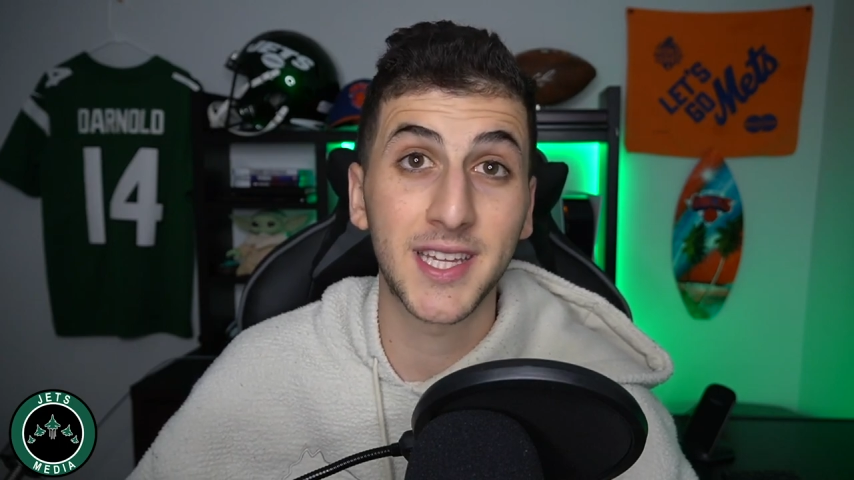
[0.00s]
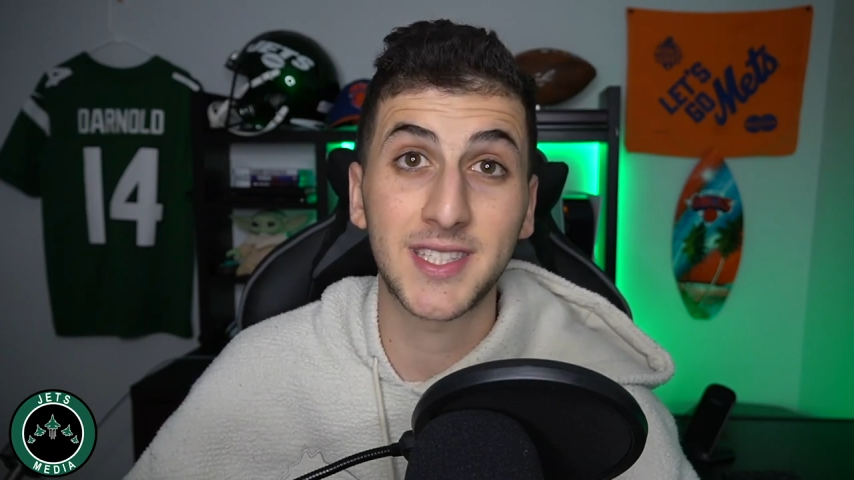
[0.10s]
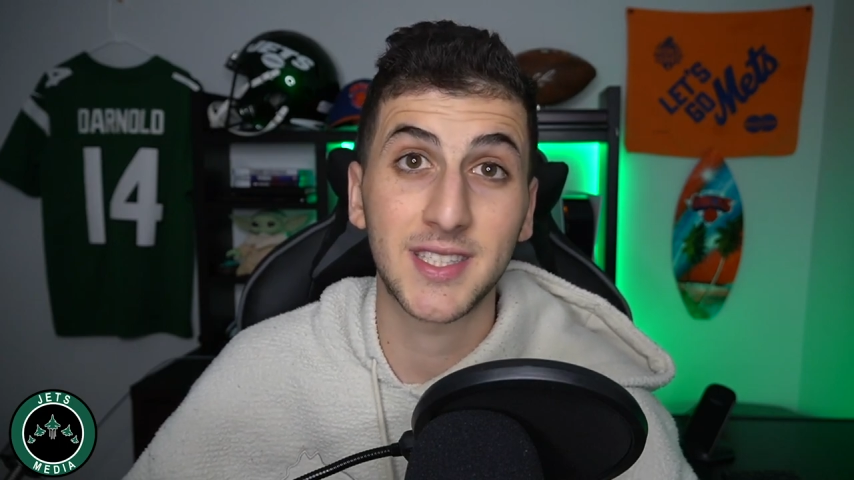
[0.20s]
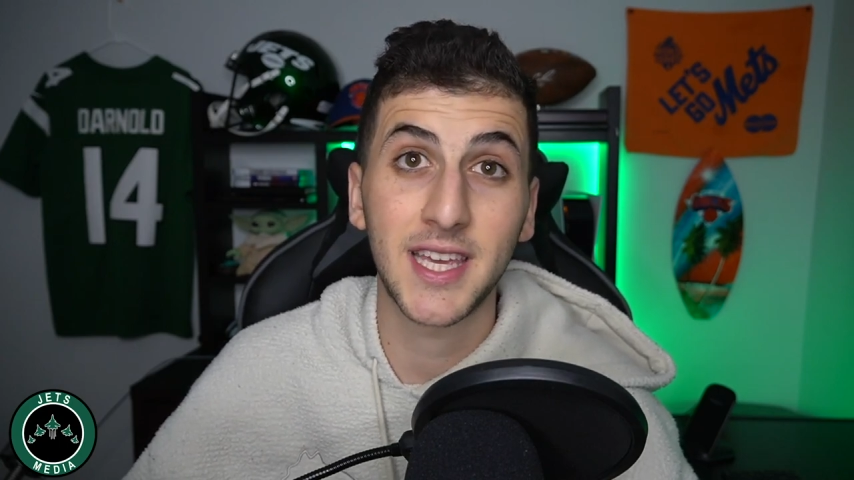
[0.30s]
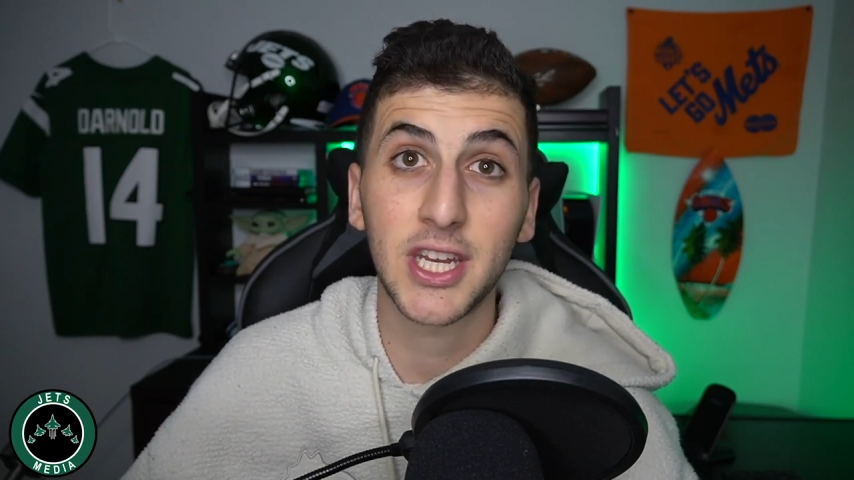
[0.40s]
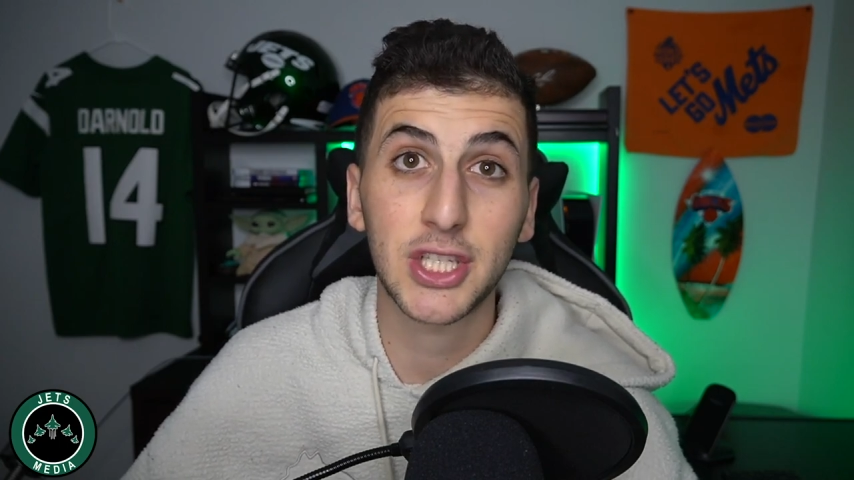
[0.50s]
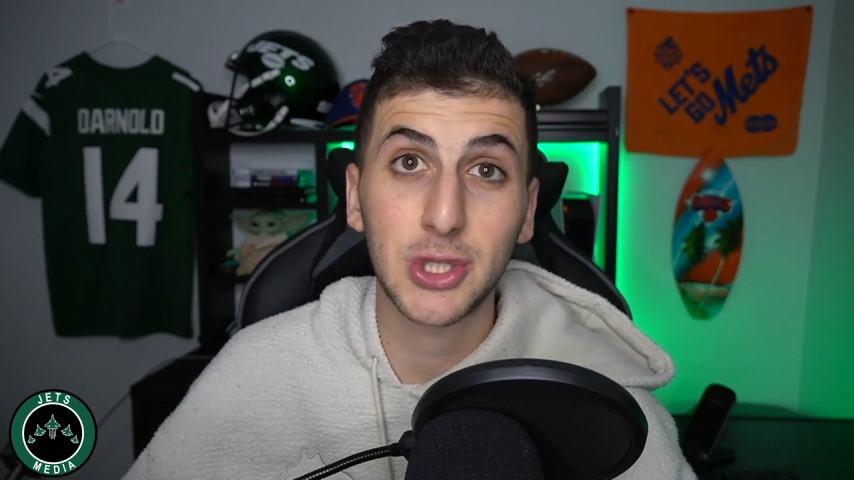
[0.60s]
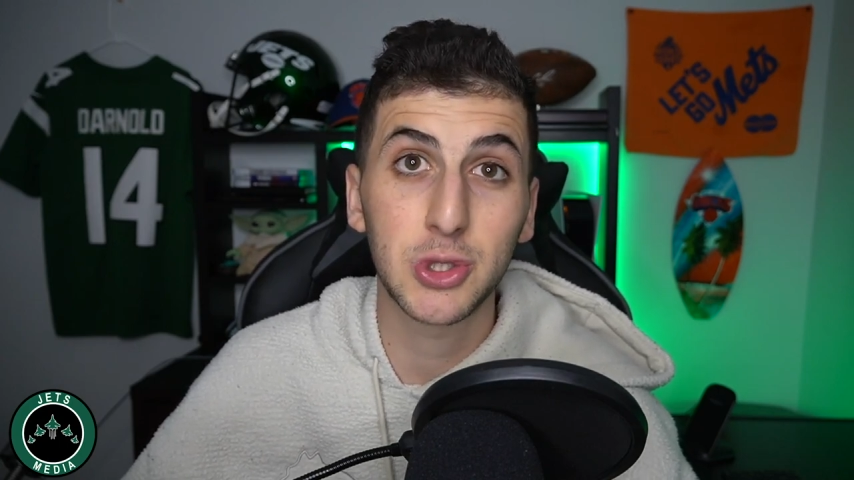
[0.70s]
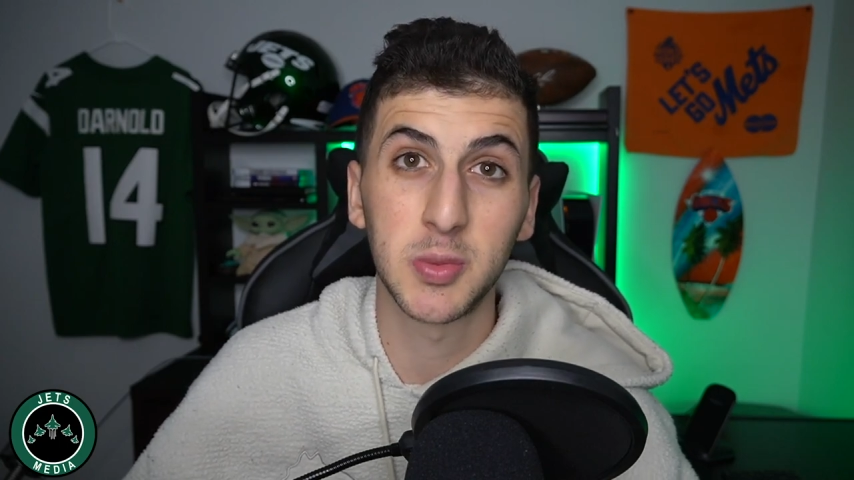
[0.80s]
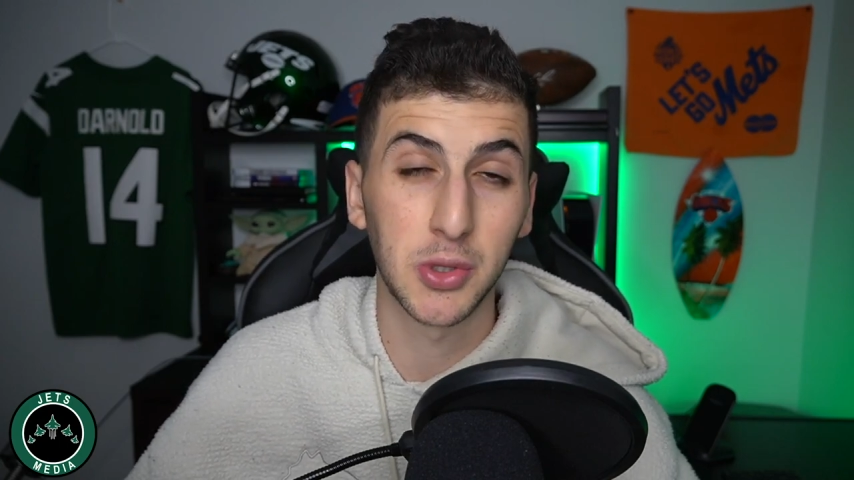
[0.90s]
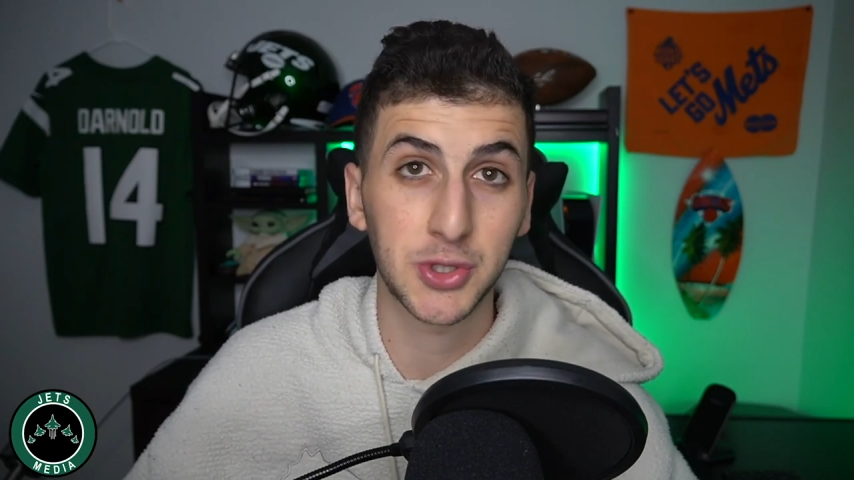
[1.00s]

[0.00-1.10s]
It's inexcusable.